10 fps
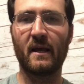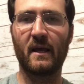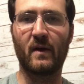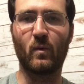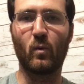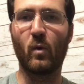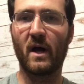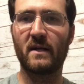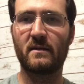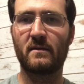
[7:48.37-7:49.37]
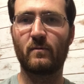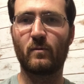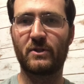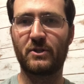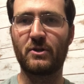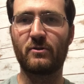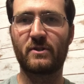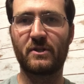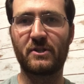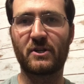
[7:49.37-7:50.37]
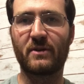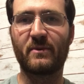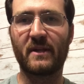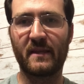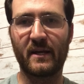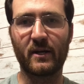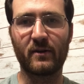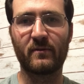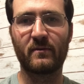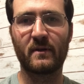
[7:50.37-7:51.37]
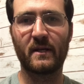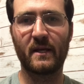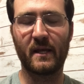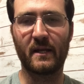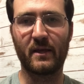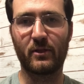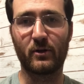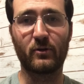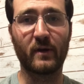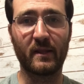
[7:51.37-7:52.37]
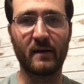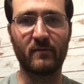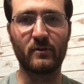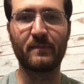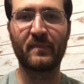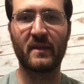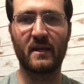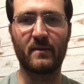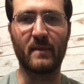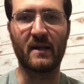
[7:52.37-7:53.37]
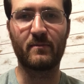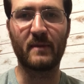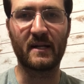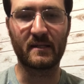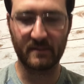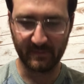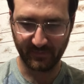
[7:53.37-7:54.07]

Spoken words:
and what was used to determine that they are in a third grade level in mathematics.